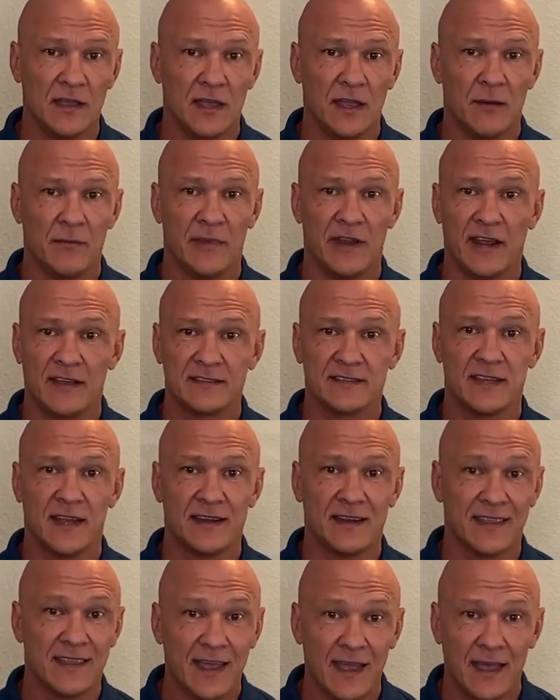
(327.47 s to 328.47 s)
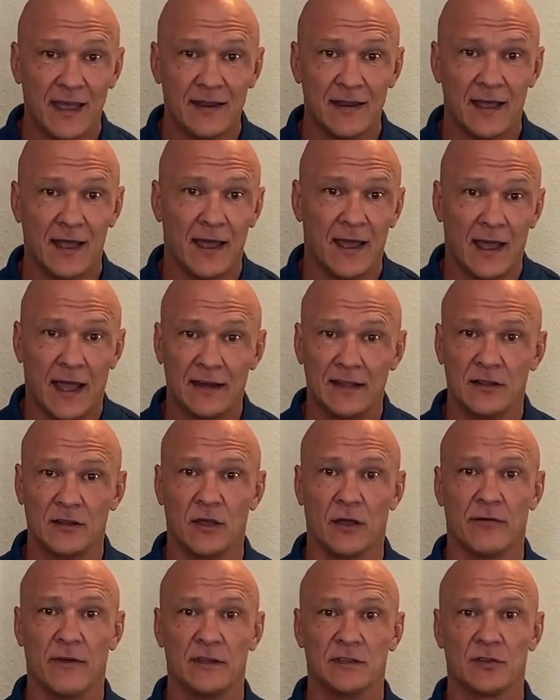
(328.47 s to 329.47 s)
But outside of that, I didn't know
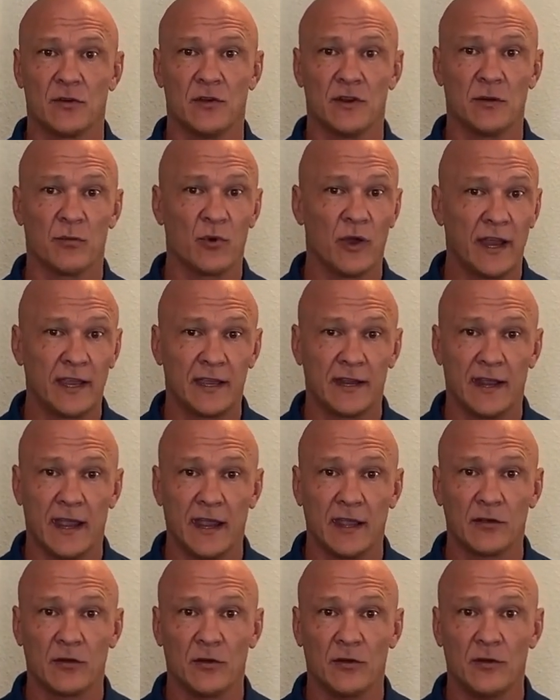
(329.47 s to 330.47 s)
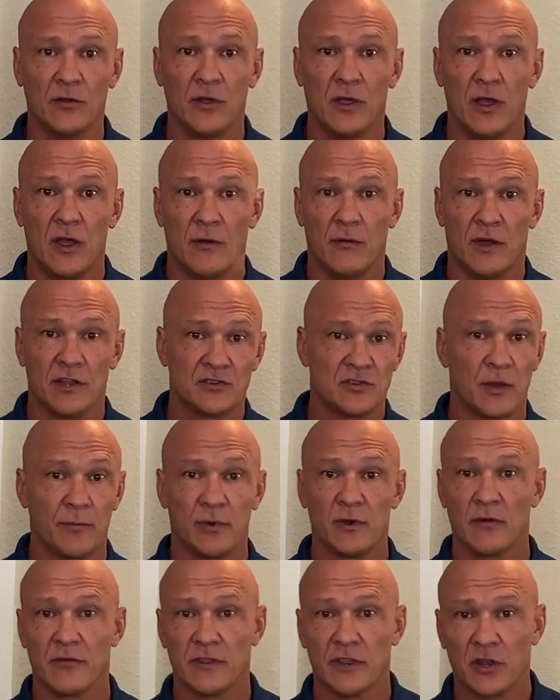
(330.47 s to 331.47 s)
if I was going to break an ankle while tripping
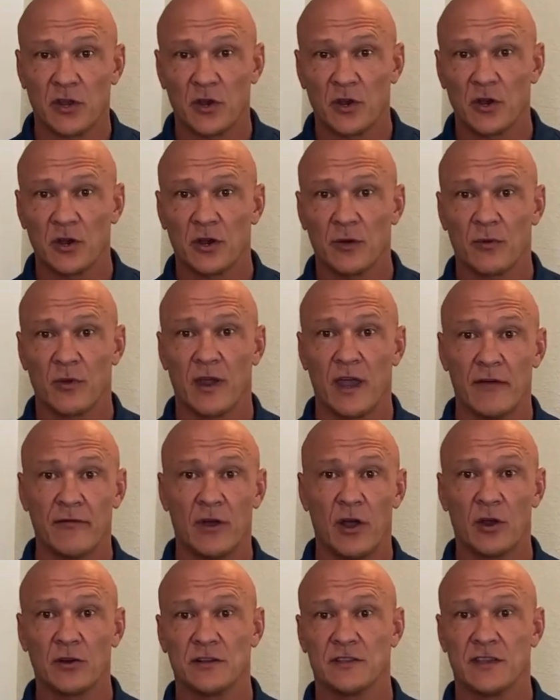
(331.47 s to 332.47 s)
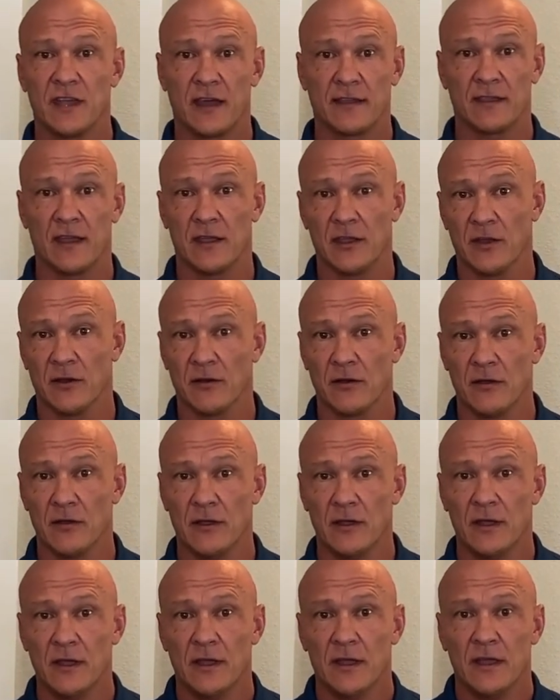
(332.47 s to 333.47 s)
over the curb or have a heart attack that year.
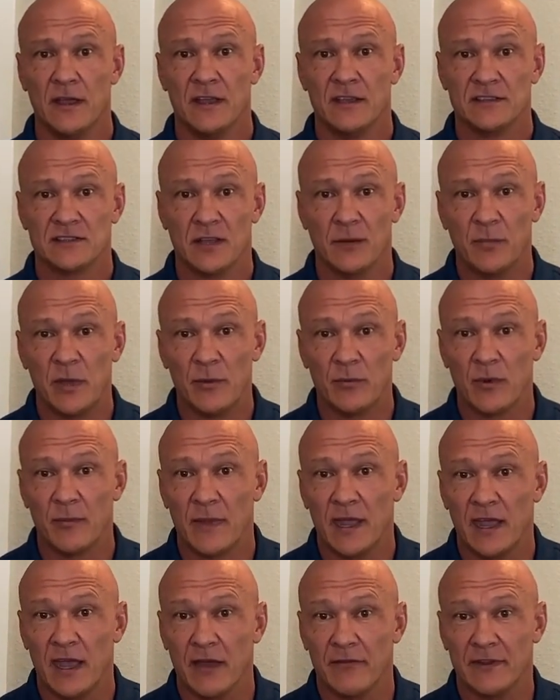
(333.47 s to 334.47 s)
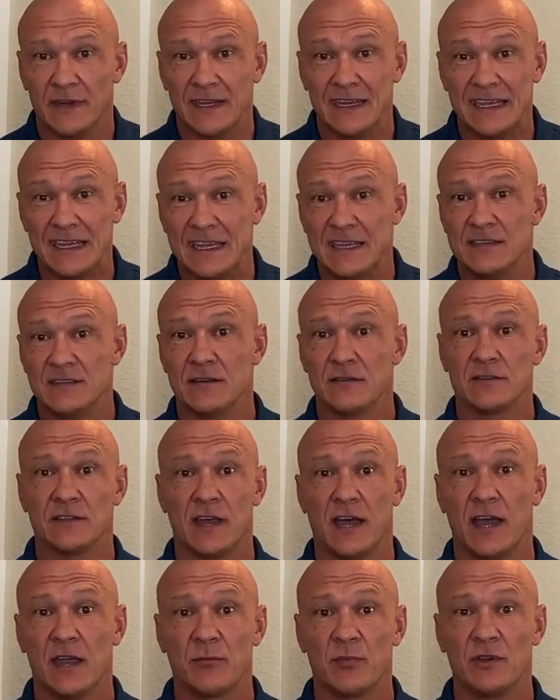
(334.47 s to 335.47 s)
Some people may have an easier
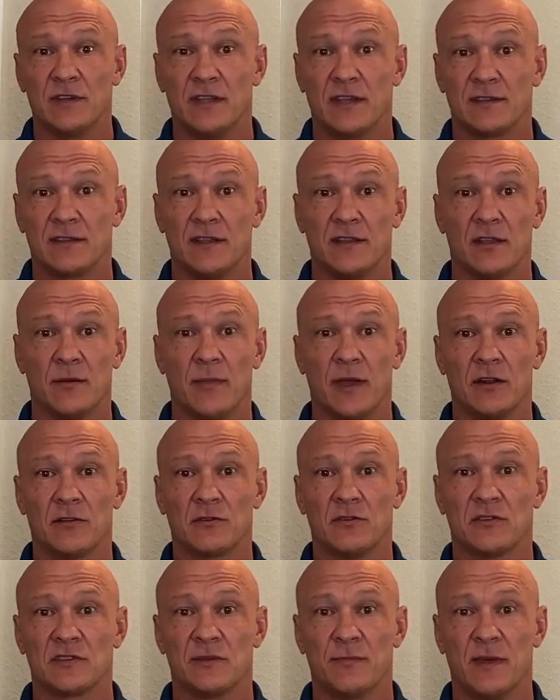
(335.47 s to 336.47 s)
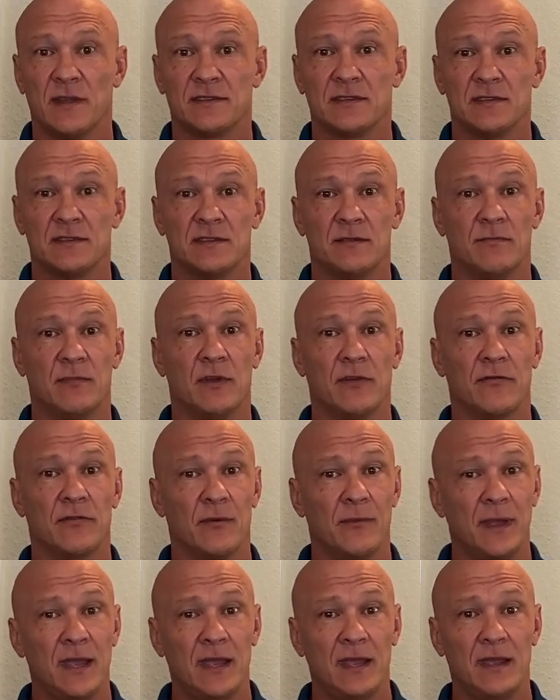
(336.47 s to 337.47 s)
time predicting their medical expenses, but for
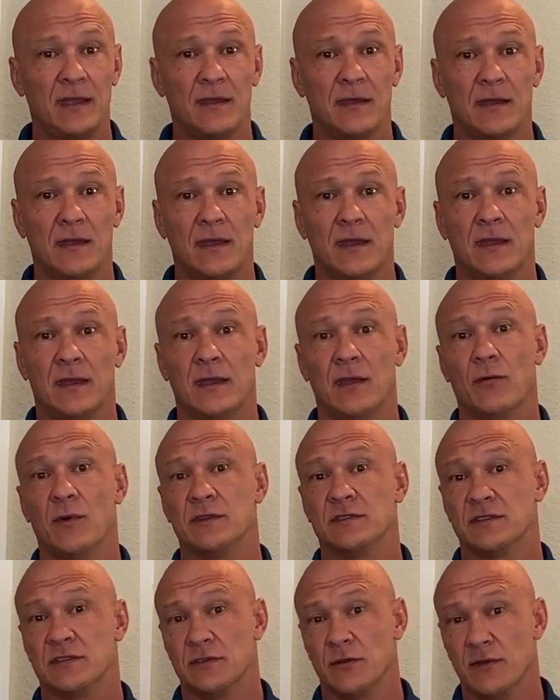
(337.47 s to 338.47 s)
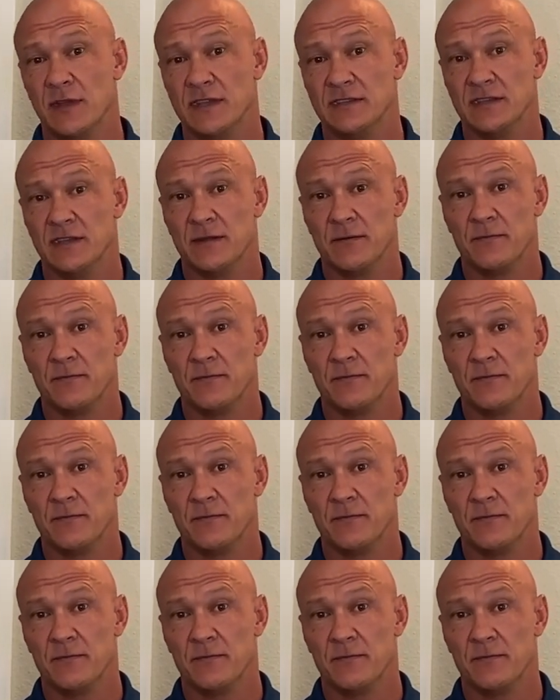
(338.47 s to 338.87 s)
me, it wasn't so easy.